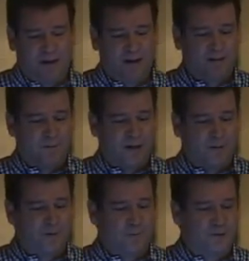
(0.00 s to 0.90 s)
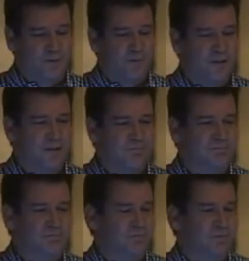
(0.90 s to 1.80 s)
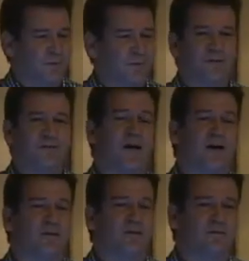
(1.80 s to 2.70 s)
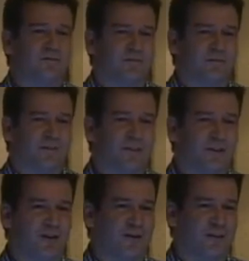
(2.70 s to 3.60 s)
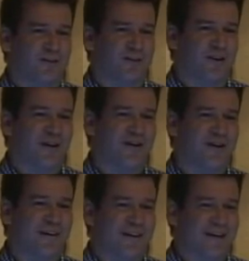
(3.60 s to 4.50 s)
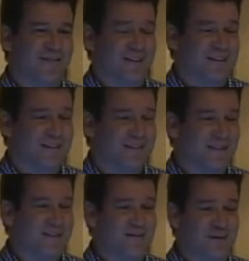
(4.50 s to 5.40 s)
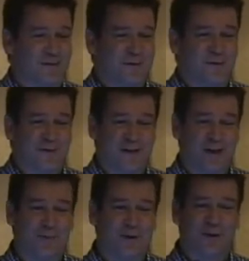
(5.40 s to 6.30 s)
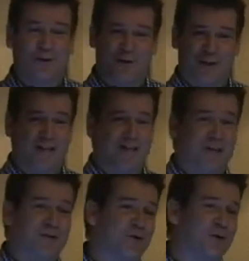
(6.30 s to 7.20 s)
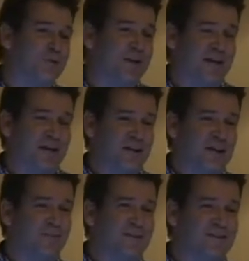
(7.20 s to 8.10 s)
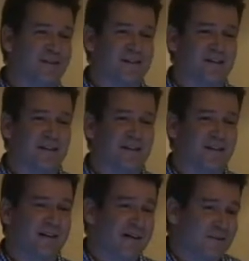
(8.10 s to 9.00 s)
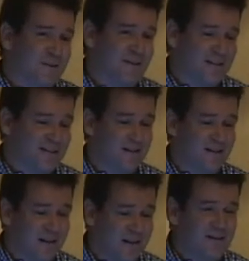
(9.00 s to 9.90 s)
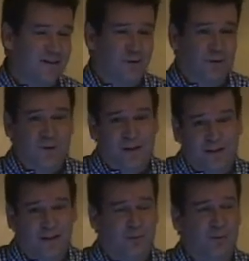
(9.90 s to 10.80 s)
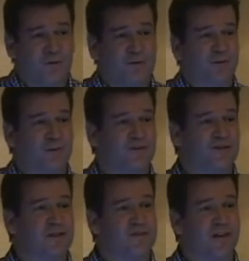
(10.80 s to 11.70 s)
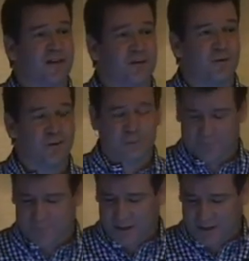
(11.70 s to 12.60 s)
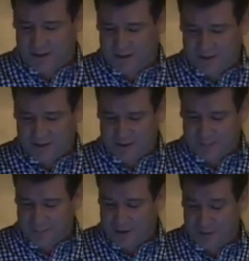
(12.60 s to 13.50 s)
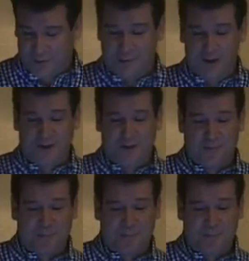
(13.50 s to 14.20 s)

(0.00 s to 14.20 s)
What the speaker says: I guess my response would be, what does it matter? If it's a sense of social desirability and you're changing that norm in that mixed sex setting and that expectation that is the norm, then I think you're moving towards achieving that norm. So, thank you very much.